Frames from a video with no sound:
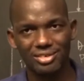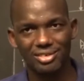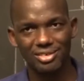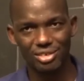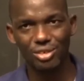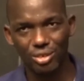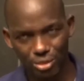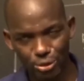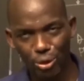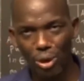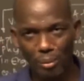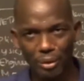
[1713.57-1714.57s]
So you're
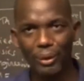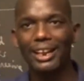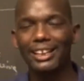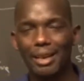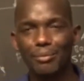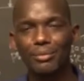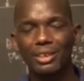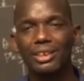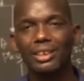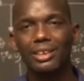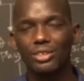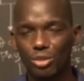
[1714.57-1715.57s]
warmly welcome.
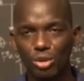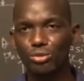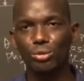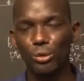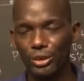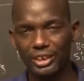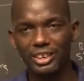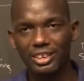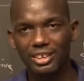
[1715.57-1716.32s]
Don't worry,